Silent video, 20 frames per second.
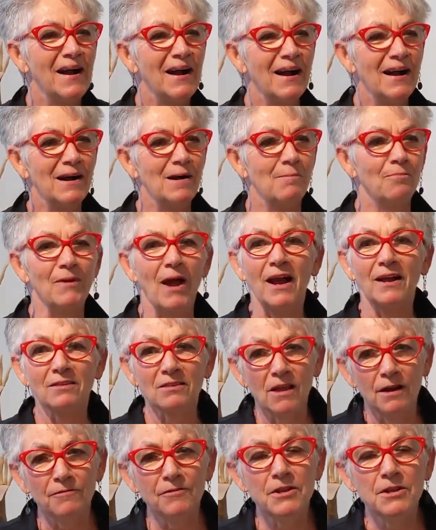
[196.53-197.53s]
I
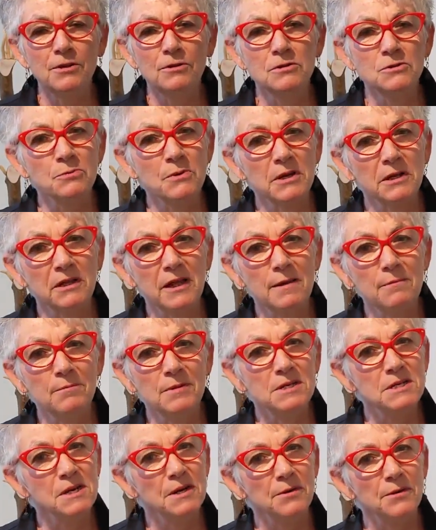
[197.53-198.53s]
love to use reclaimed
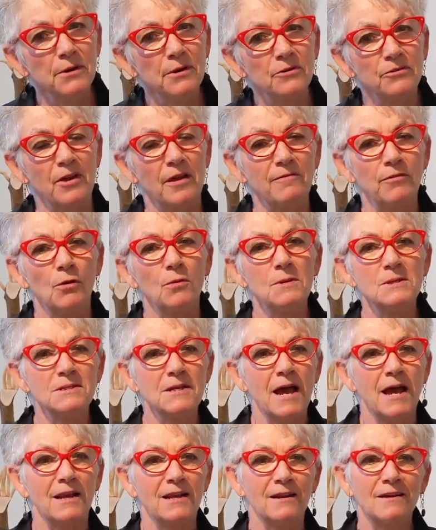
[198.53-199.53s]
materials. I've always
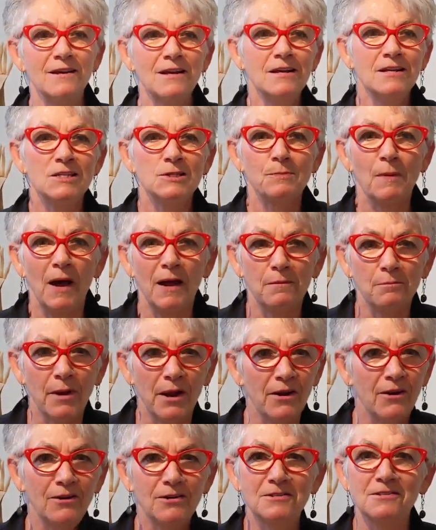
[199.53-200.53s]
had a spot in my
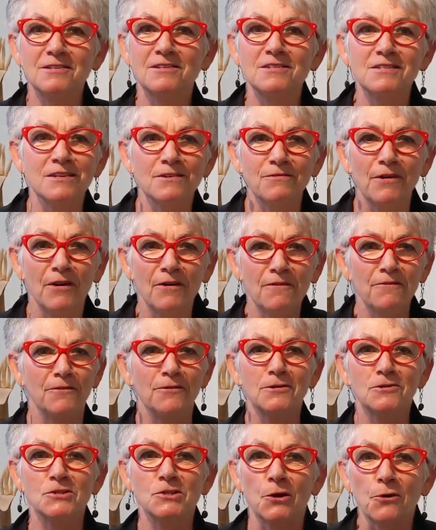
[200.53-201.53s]
heart since the very
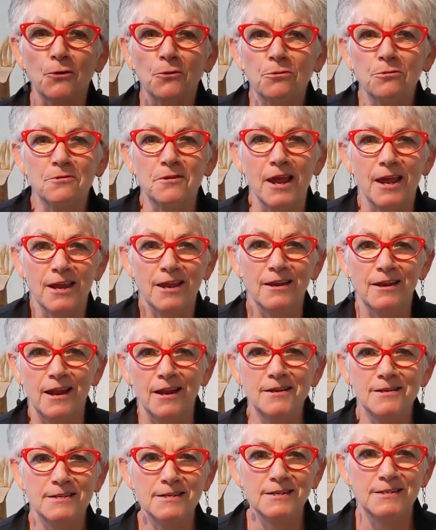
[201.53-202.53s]
first Earth Day in
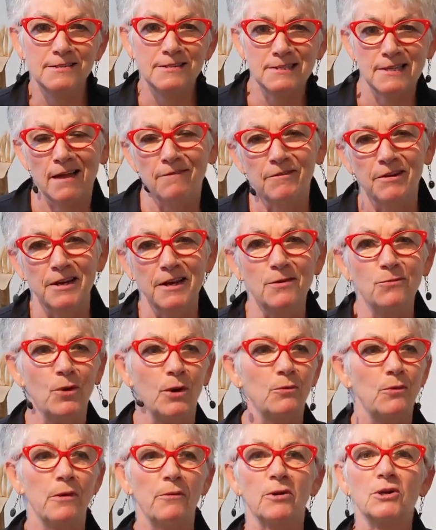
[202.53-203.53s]
1970,
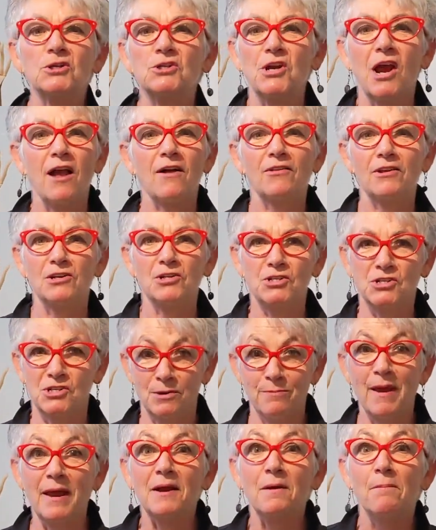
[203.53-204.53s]
when we were challenged to
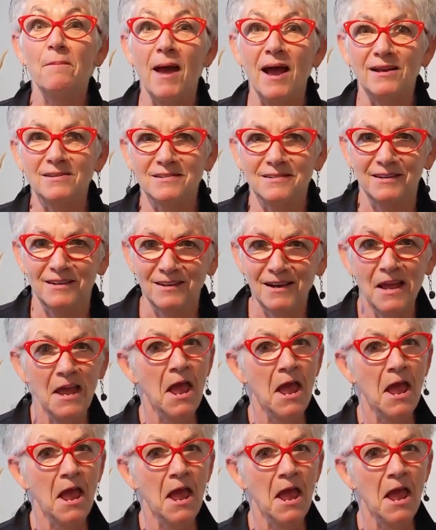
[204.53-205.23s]
make a basket